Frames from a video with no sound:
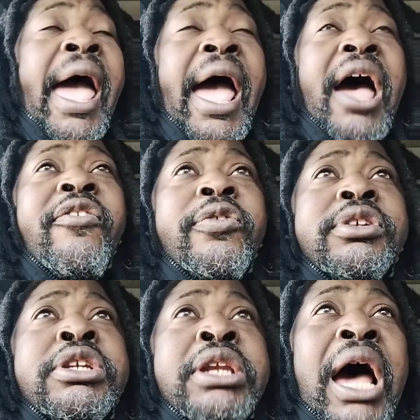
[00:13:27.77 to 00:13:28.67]
have
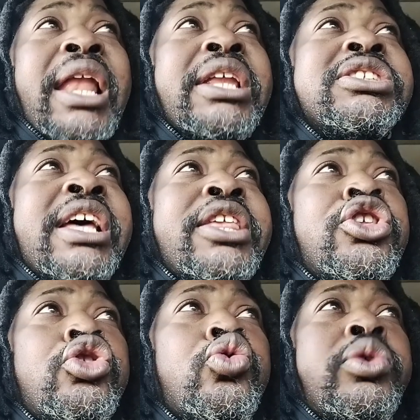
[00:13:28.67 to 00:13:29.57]
knowledge that
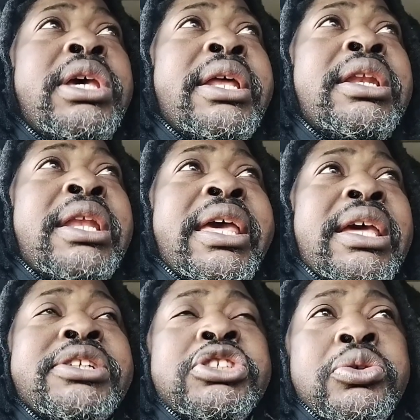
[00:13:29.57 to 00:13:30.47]
you can
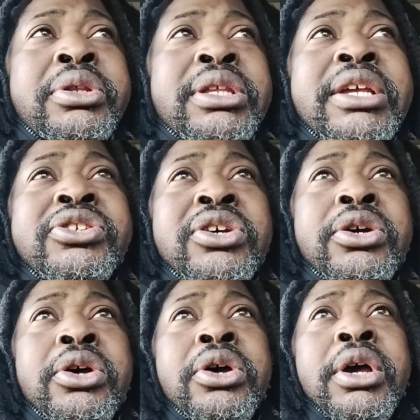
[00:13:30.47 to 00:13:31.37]
link into. And these
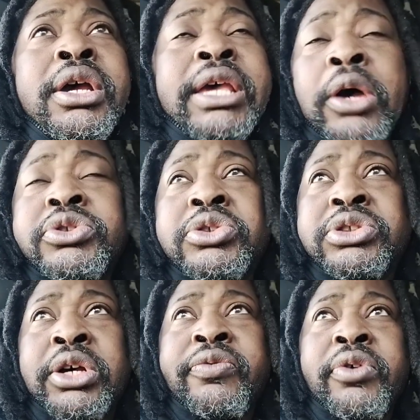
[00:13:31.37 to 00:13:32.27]
are
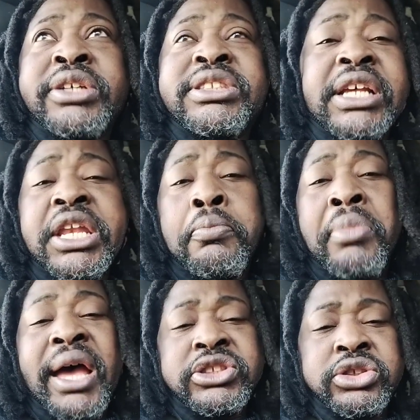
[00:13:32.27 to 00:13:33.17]
councils of ascended
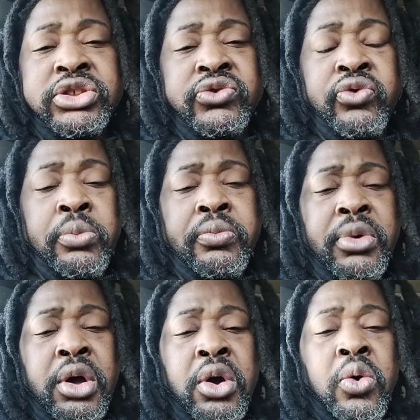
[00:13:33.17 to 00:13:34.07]
masters
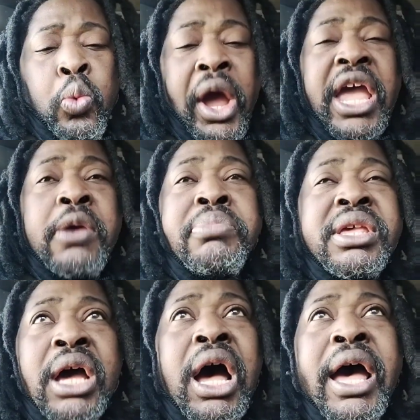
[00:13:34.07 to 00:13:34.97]
from way
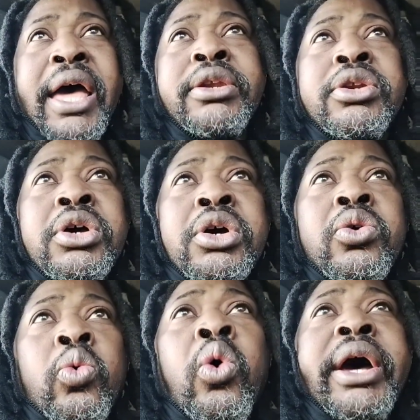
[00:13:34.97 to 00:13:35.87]
beyond
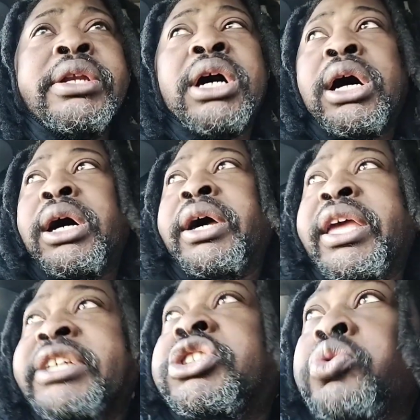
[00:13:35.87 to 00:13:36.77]
what
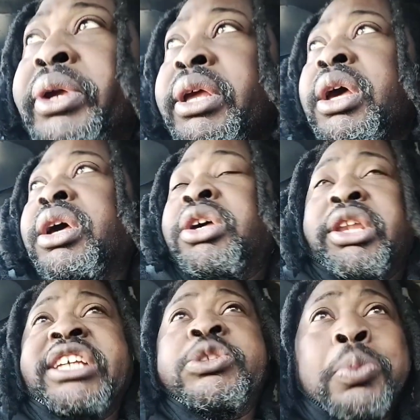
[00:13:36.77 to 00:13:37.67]
uh, history
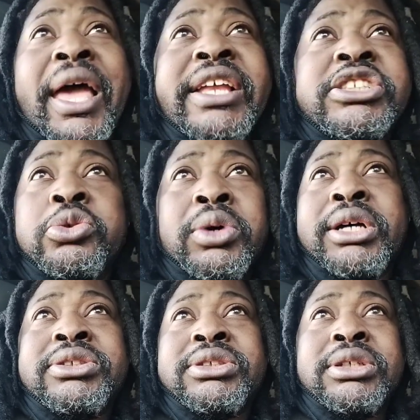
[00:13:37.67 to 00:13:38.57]
could explain to
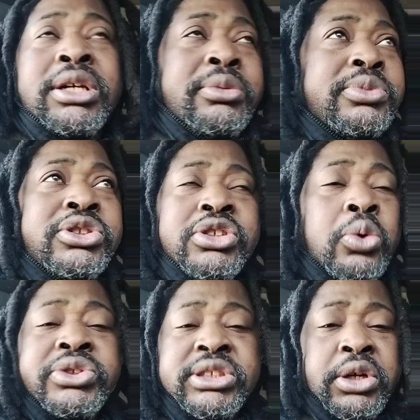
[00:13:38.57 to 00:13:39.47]
us. I am
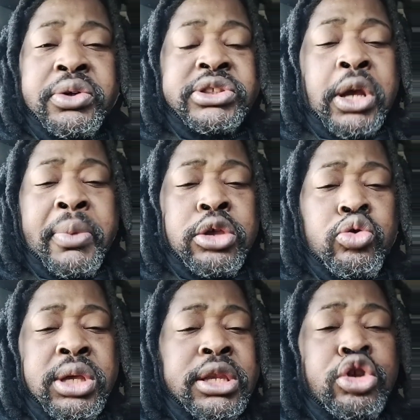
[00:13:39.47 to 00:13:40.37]
so serious. I
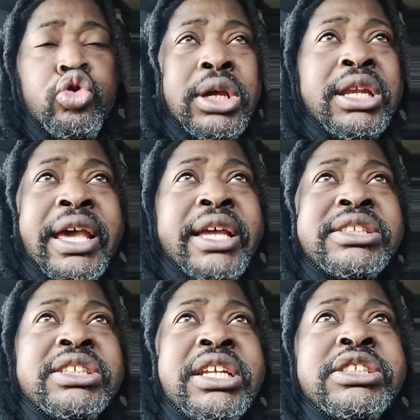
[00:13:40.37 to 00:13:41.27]
mean, you can you can link
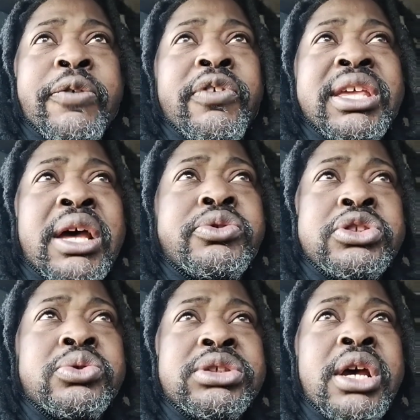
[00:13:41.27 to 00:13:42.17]
into these different
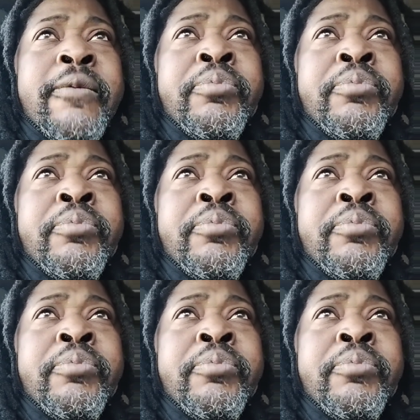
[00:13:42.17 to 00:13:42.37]
councils,